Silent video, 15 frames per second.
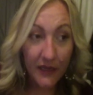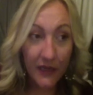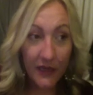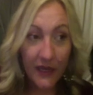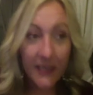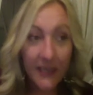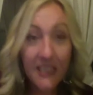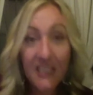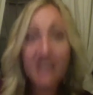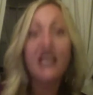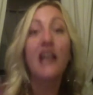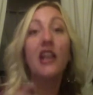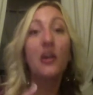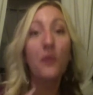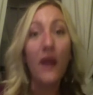
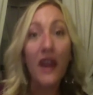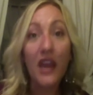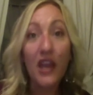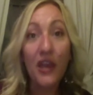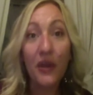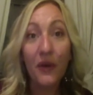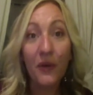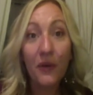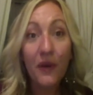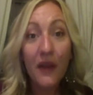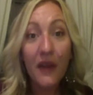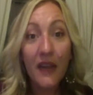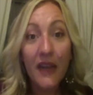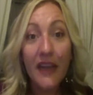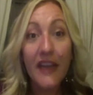accelerate you
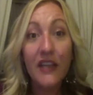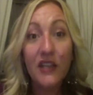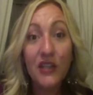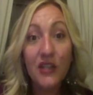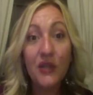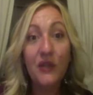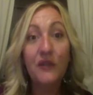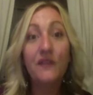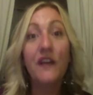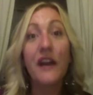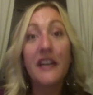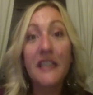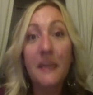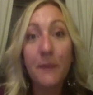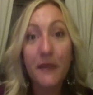into
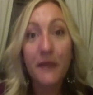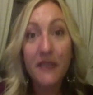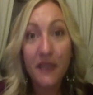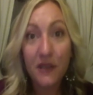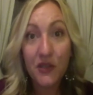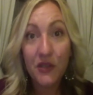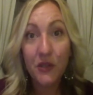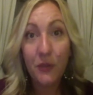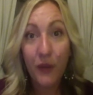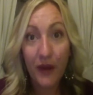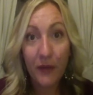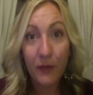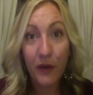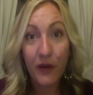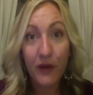finding potential
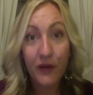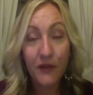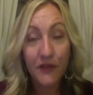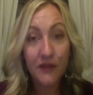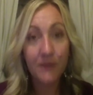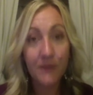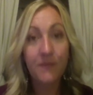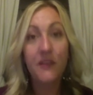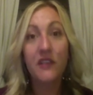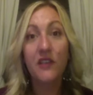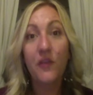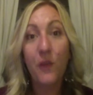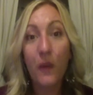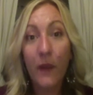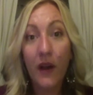brand partners. This
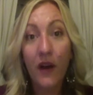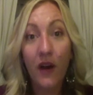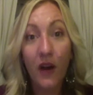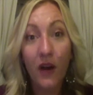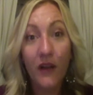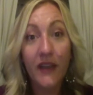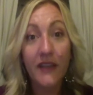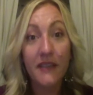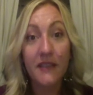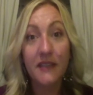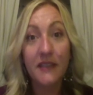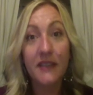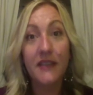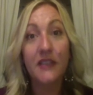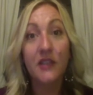3-way call
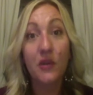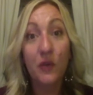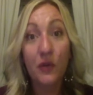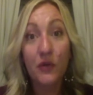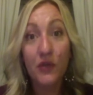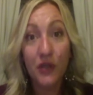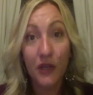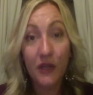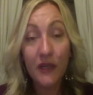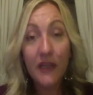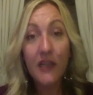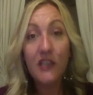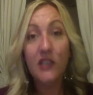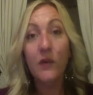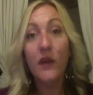is crucial.
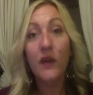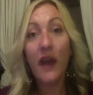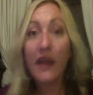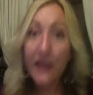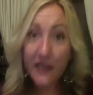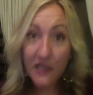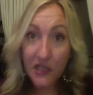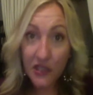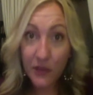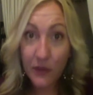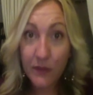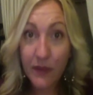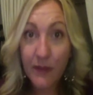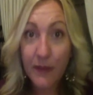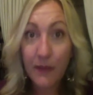So what I like to do with
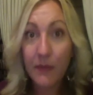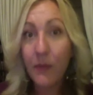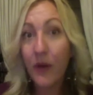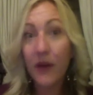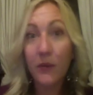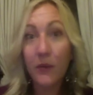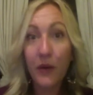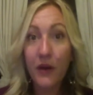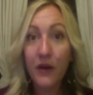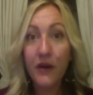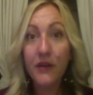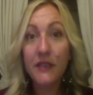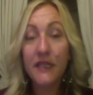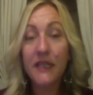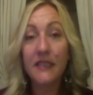my baby brand
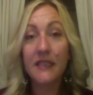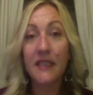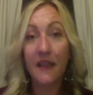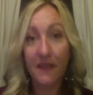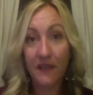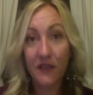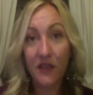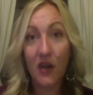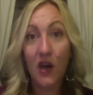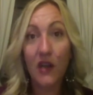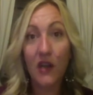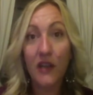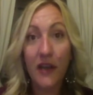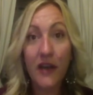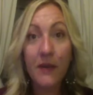partners is set this
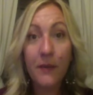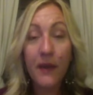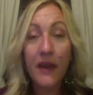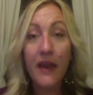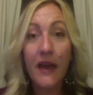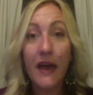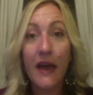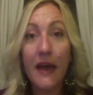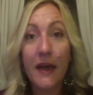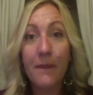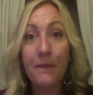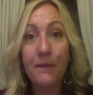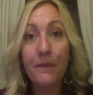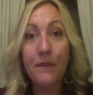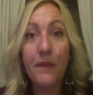call up on